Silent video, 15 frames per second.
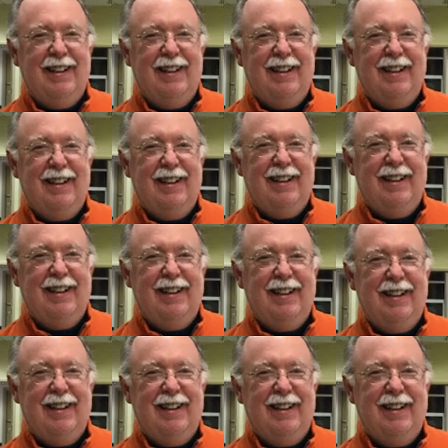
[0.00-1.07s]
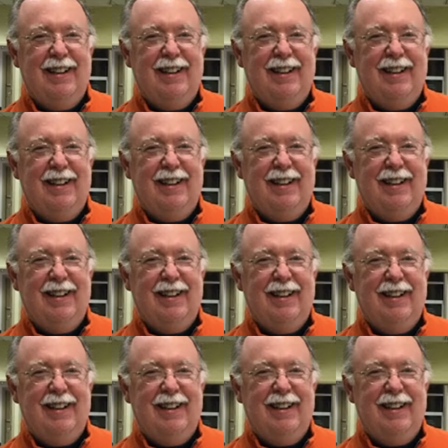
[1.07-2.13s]

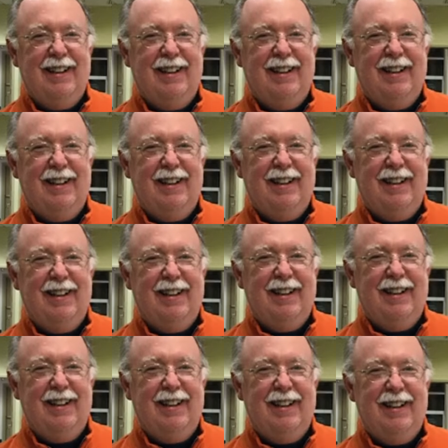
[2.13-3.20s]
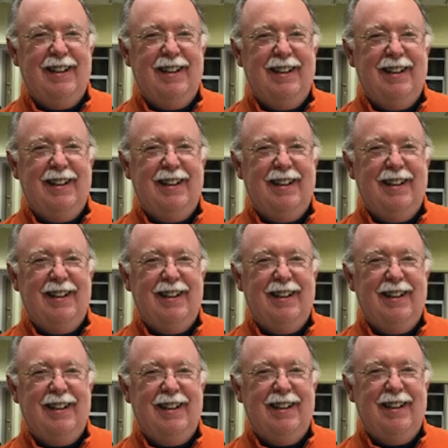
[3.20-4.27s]

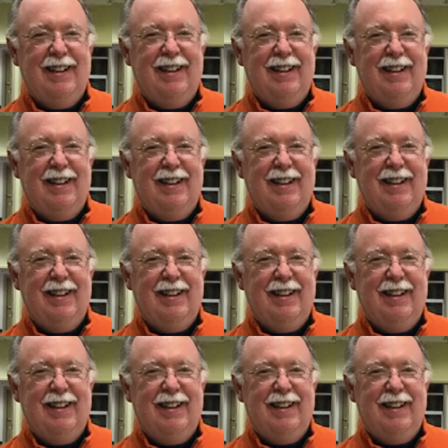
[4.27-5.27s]
No words are spoken by the person on screen.